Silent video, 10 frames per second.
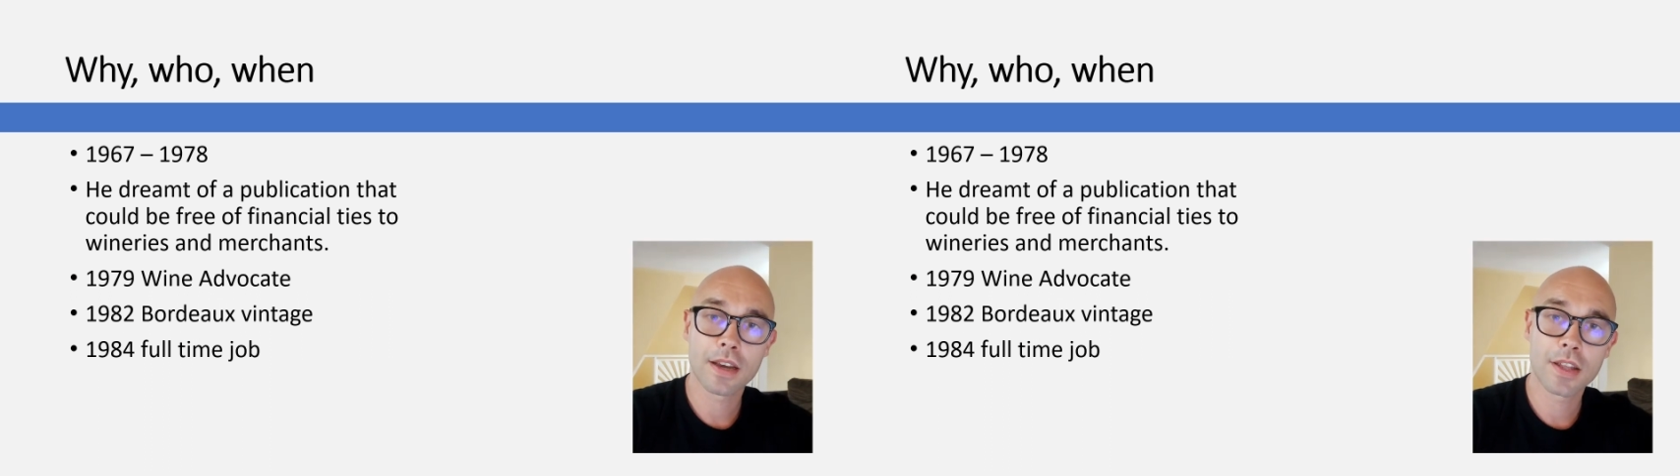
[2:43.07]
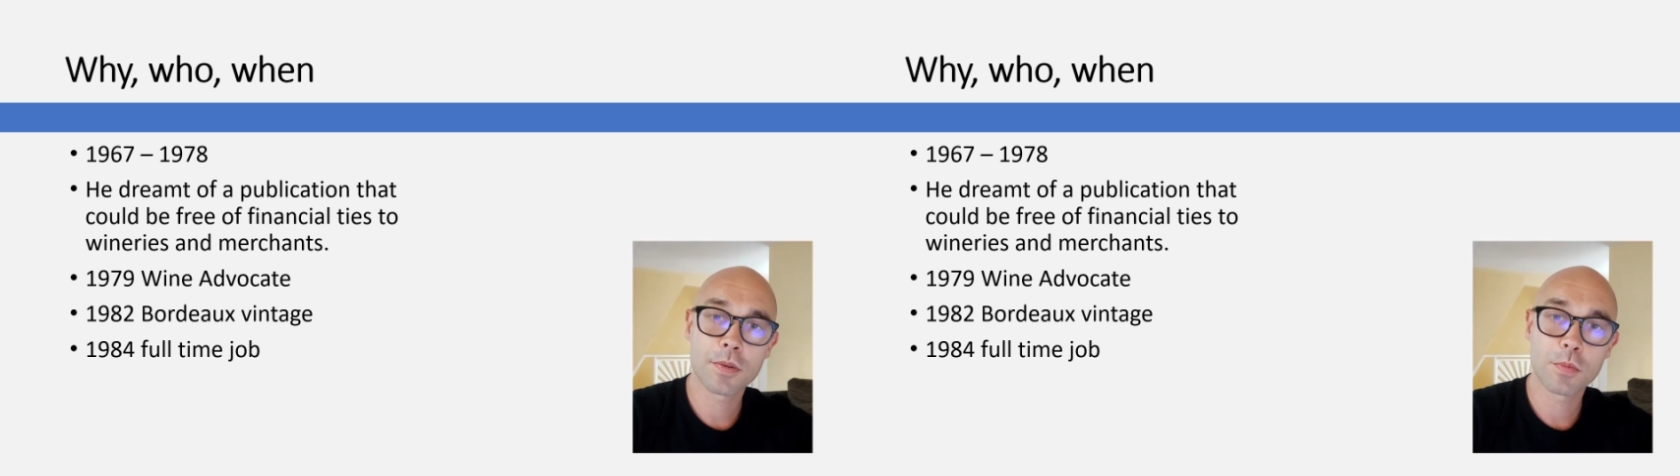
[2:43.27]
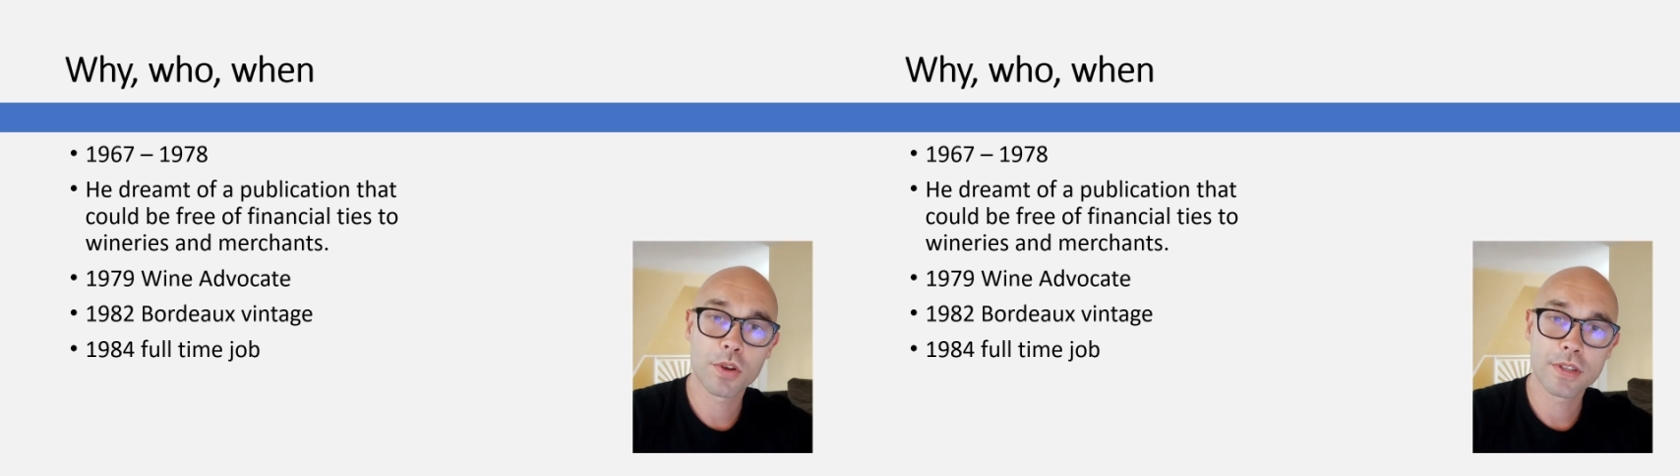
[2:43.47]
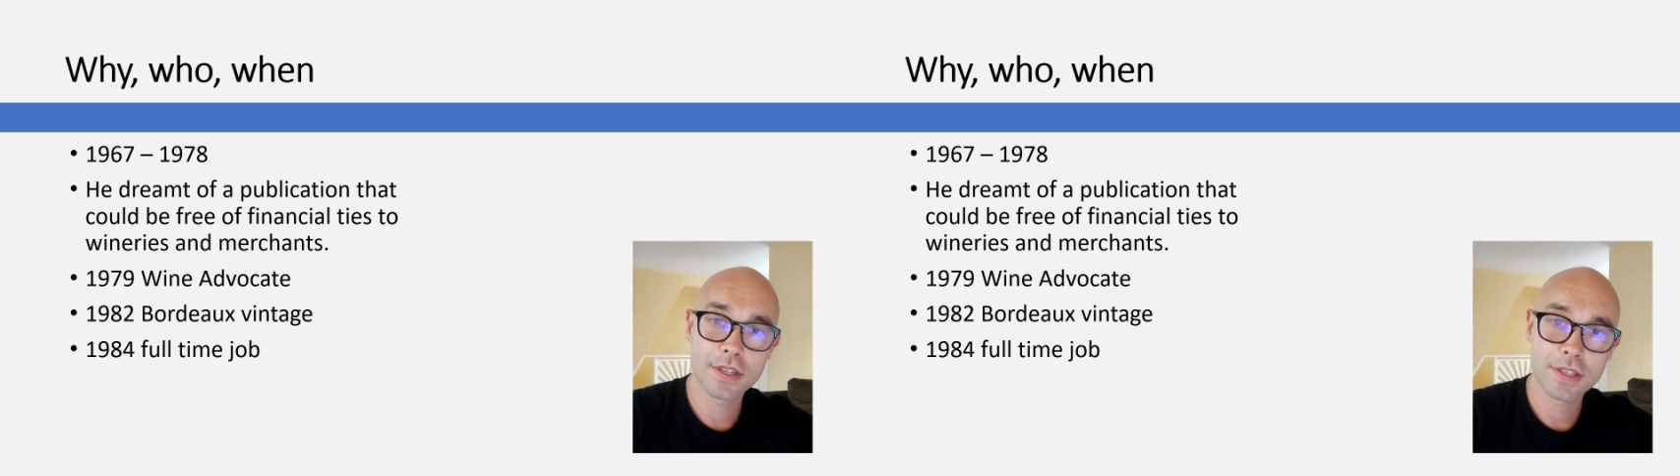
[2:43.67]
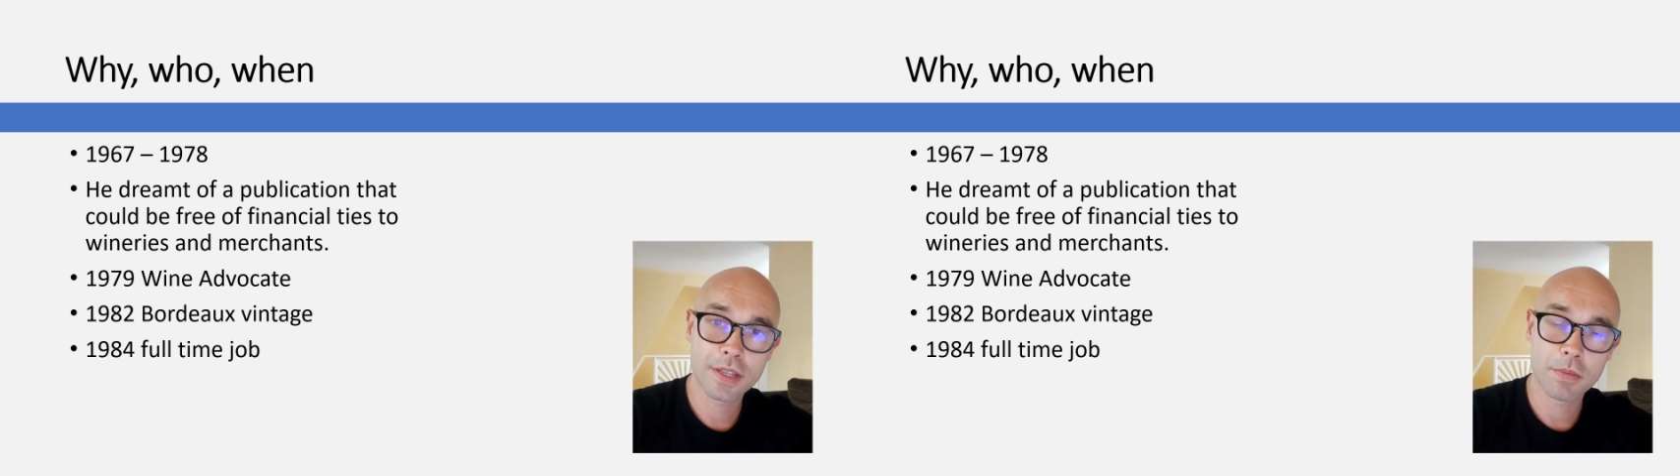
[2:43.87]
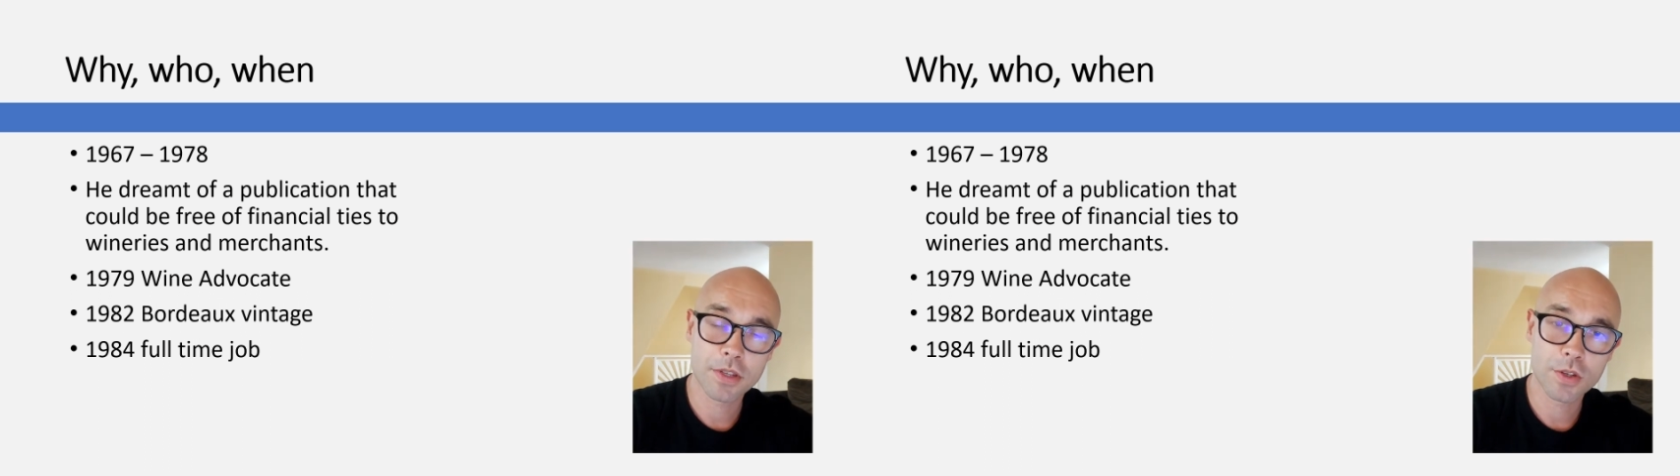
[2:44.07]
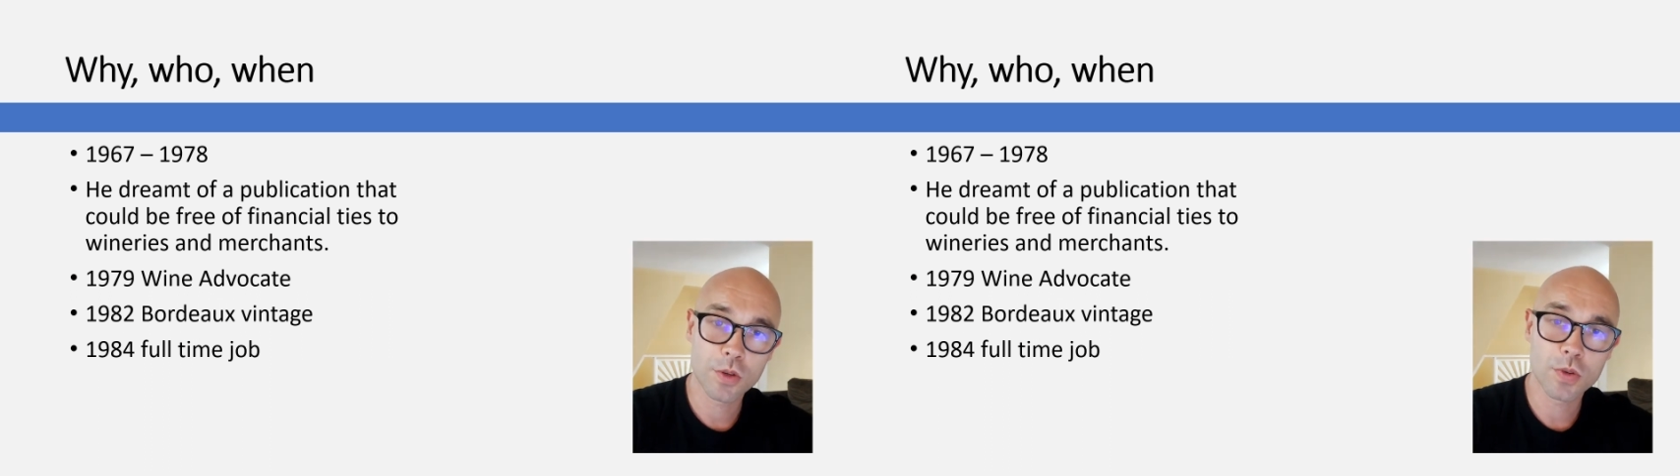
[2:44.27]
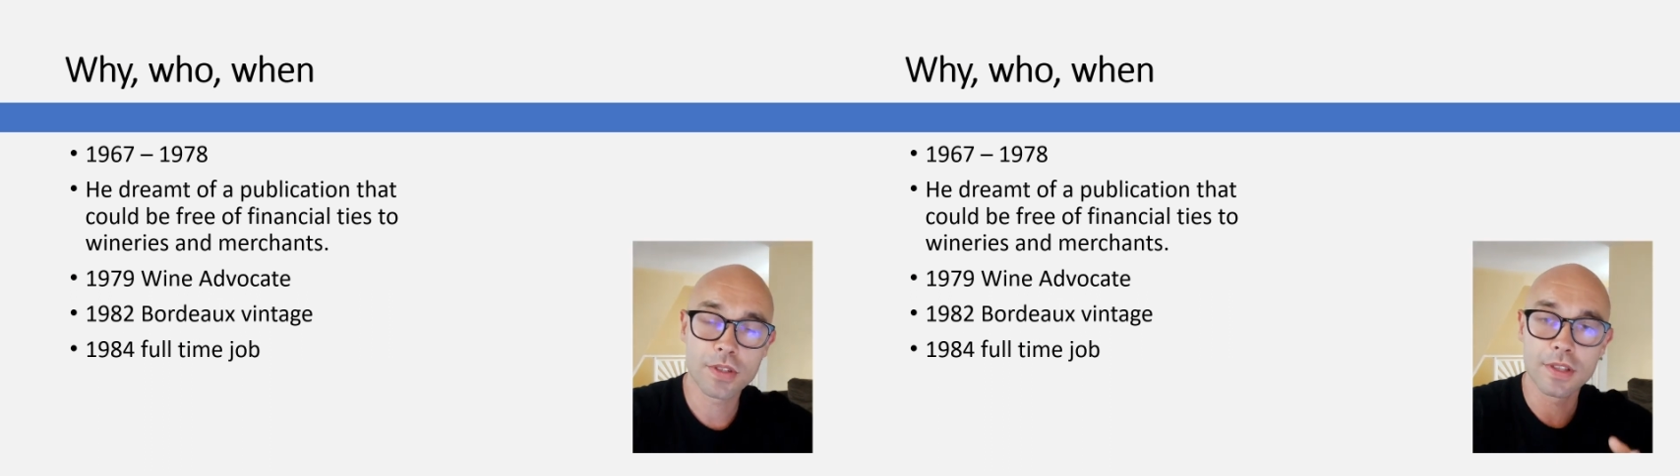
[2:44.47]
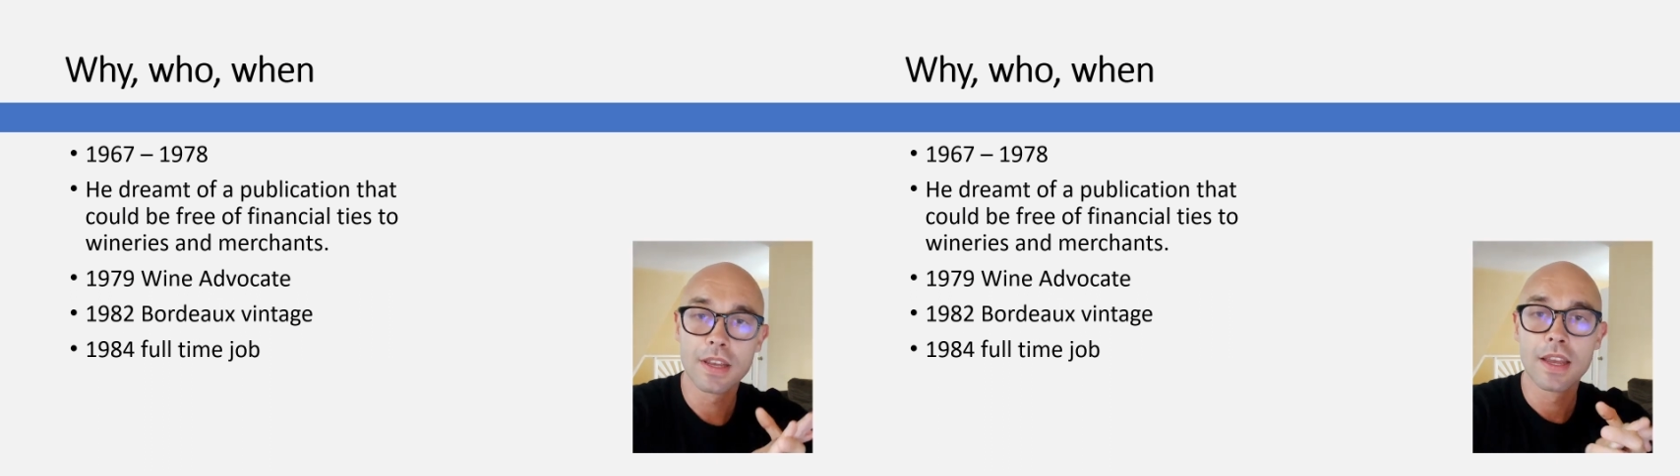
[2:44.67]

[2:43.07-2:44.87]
100-point system is used